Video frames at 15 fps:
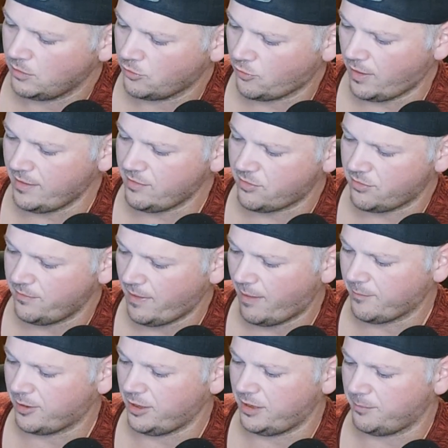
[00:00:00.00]
Grace.
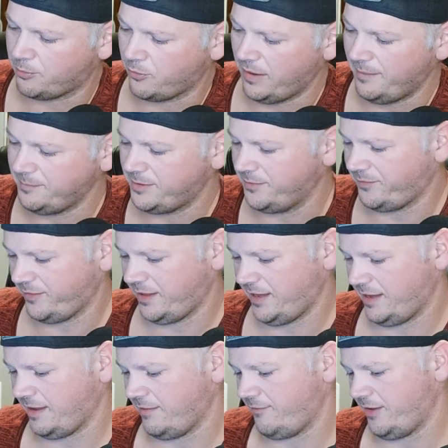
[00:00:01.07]
I'm gonna
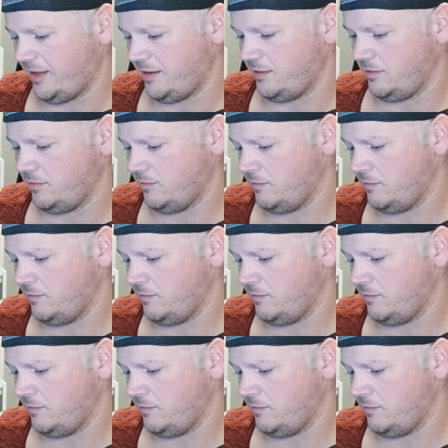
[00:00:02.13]
preemptively give it